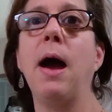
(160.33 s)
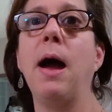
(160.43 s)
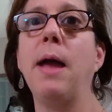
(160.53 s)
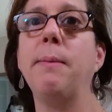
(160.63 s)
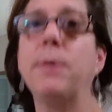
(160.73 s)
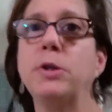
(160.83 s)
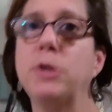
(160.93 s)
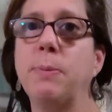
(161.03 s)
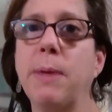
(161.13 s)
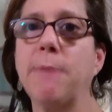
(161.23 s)
I
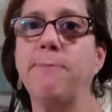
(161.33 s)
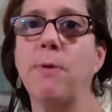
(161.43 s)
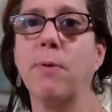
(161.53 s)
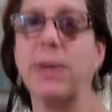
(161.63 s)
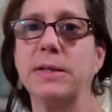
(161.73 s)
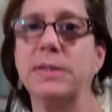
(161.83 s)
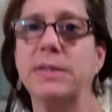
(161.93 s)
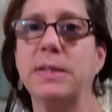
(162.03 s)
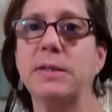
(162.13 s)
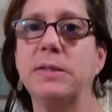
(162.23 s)
should be in
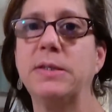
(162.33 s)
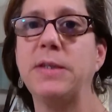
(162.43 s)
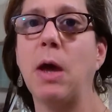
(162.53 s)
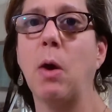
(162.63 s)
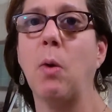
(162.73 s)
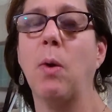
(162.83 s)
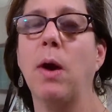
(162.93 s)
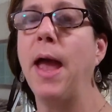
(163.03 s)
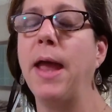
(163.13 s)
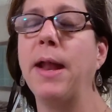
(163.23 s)
focus. So,
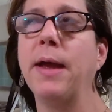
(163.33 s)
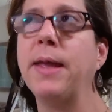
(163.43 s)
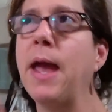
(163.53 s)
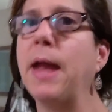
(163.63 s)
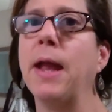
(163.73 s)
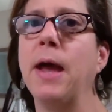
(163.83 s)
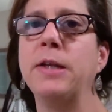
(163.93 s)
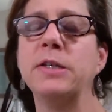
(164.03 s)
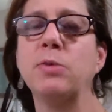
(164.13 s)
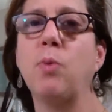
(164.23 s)
and again, I
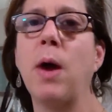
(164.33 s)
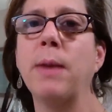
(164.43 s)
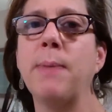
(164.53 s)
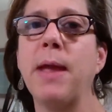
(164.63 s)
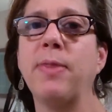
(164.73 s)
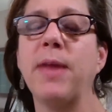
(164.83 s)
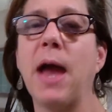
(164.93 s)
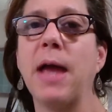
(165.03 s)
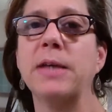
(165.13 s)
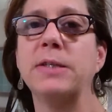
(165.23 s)
just want to make the
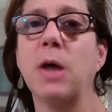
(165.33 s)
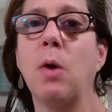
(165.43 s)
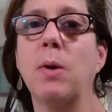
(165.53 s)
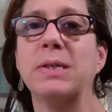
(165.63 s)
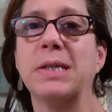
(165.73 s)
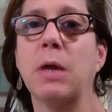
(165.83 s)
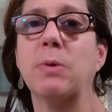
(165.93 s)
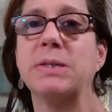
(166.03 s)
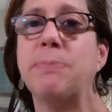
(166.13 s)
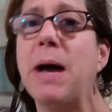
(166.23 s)
ISO as low
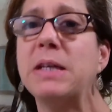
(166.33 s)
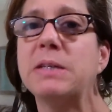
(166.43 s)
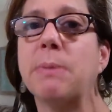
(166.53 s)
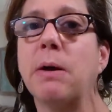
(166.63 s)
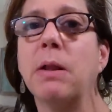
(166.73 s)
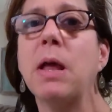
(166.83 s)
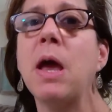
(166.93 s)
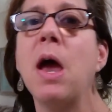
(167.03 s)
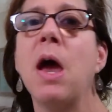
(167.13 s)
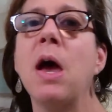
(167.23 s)
as possible
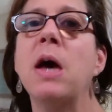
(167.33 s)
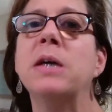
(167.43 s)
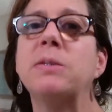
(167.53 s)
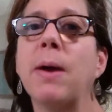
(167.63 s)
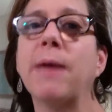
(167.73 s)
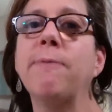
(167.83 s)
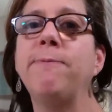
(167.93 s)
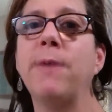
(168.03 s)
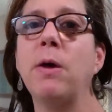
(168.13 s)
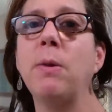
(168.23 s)
so I can
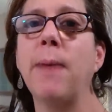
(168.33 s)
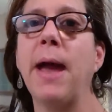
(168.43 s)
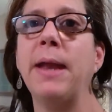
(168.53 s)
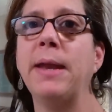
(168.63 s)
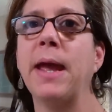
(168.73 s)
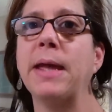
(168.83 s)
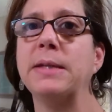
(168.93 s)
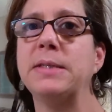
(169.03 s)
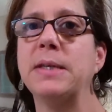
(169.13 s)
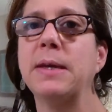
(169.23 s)
film at
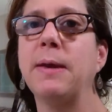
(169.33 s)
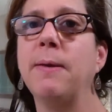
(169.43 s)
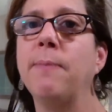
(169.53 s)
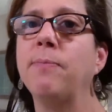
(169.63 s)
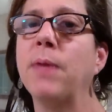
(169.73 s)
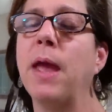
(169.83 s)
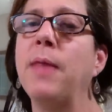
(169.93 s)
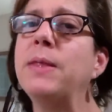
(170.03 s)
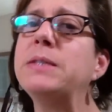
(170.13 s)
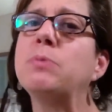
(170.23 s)
night.
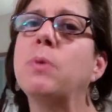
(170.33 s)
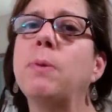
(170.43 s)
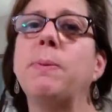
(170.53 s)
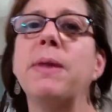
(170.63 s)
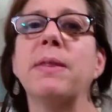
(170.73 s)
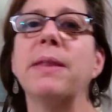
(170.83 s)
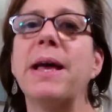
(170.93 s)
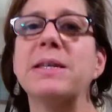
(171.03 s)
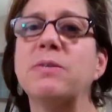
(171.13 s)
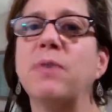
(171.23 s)
And this will be the
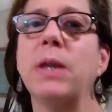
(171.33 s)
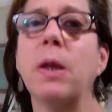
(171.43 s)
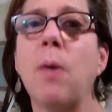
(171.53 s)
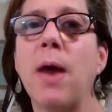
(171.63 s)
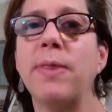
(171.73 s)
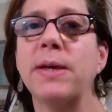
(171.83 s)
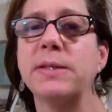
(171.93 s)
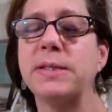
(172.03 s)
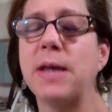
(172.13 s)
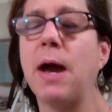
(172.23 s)
last video on this.